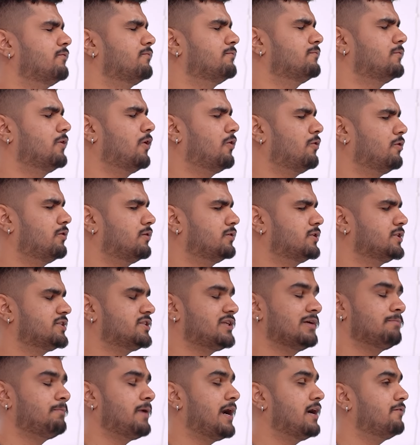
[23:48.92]
not just
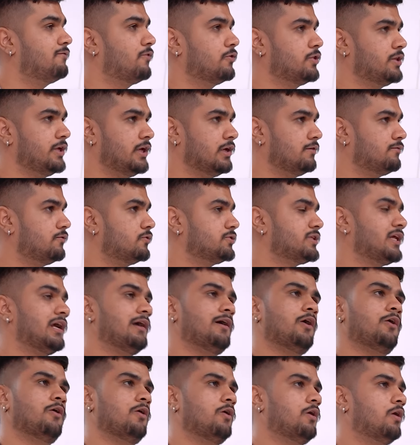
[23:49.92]
applied for the Air Force,
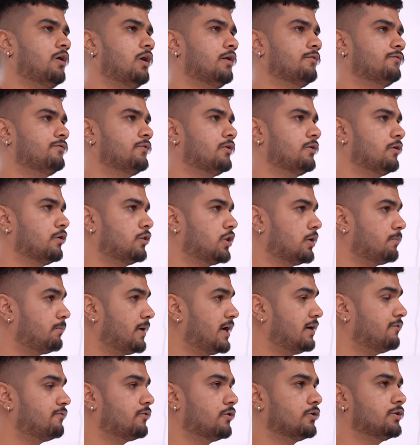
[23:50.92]
I've also
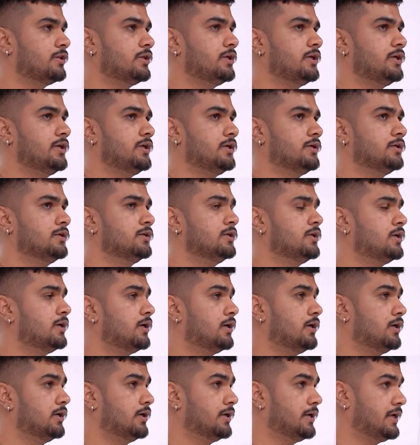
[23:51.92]
applied for the
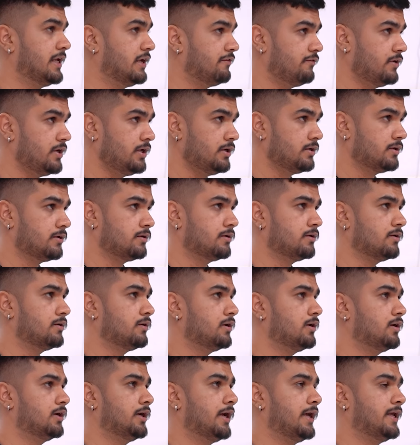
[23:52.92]
Navy
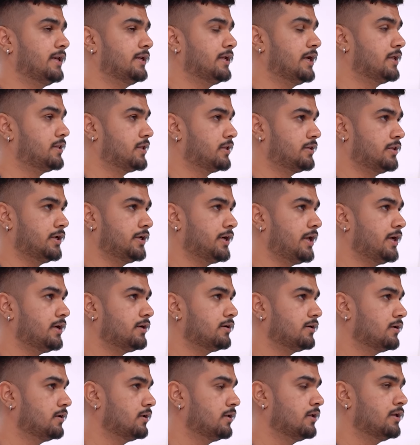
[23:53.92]
and SSC Tech.
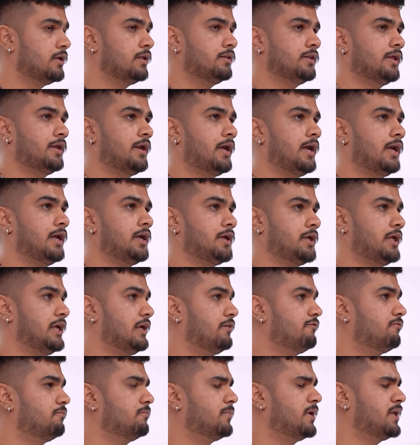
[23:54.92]
Then I
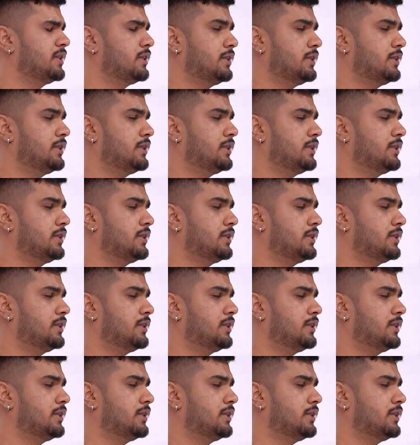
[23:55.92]
gave my